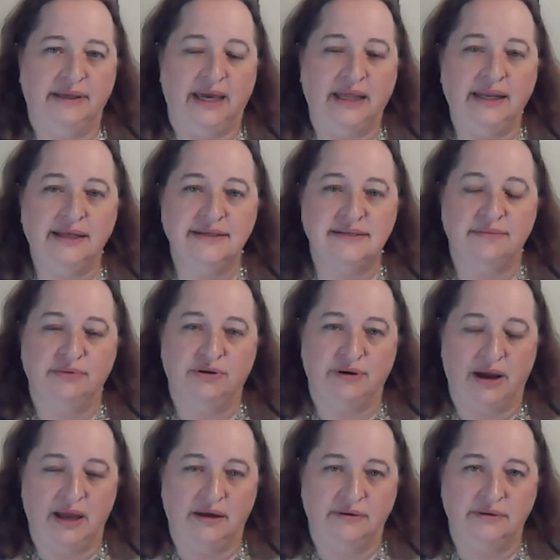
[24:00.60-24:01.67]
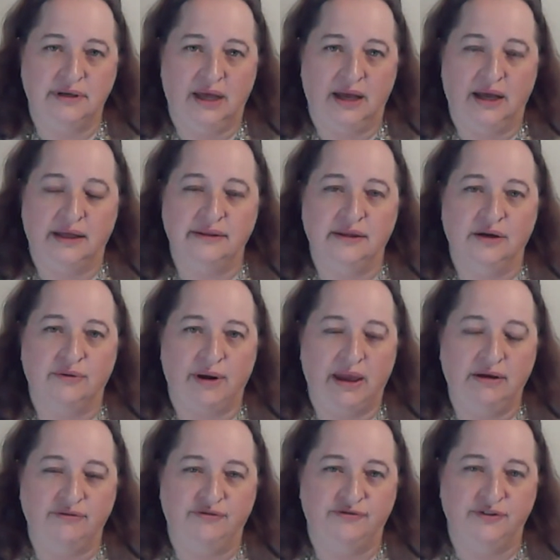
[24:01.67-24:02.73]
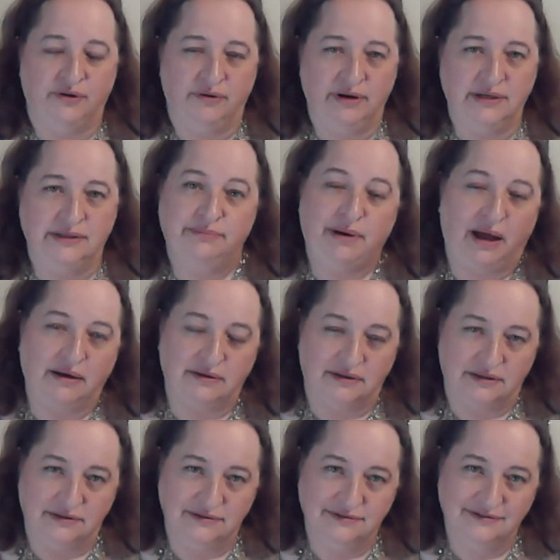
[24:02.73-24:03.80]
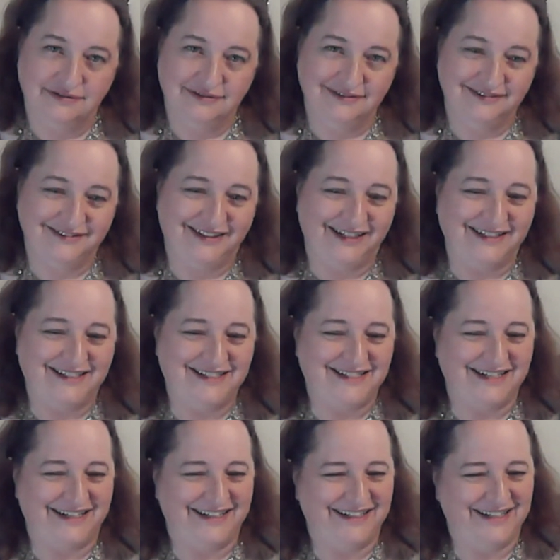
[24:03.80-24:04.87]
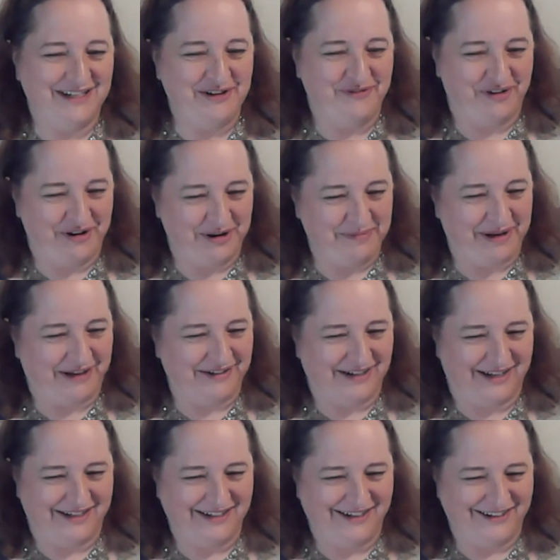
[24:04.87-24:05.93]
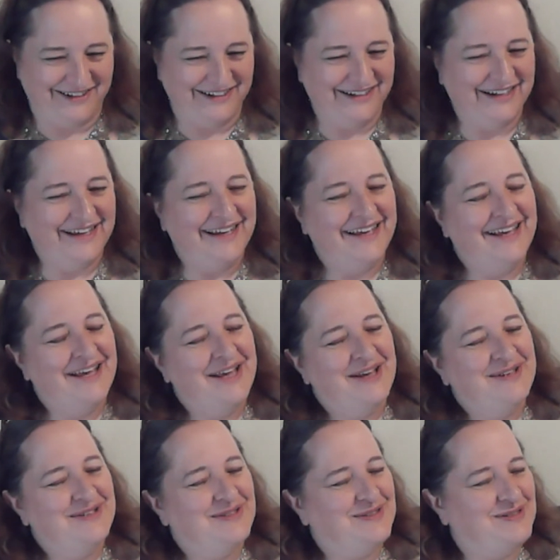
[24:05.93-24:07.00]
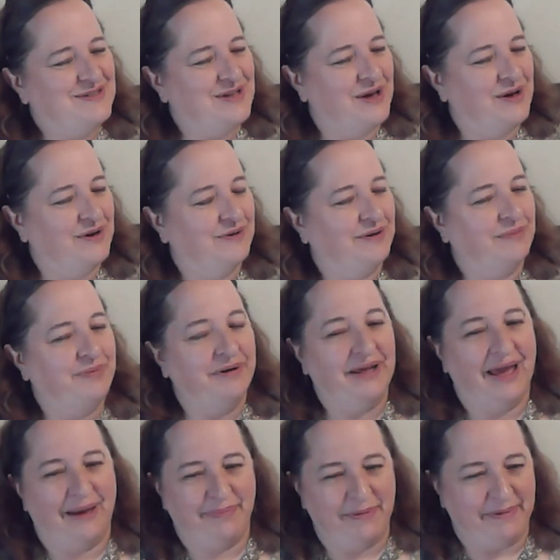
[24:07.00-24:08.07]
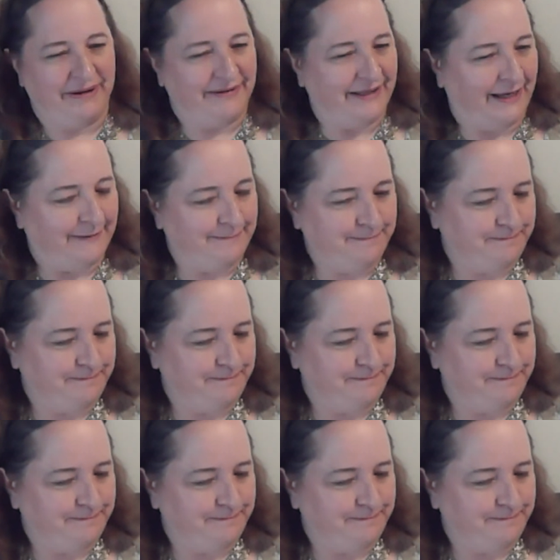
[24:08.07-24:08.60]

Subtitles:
gaining some ground on the great flooring debacle that you've heard about on here. So I'm pretty happy about that.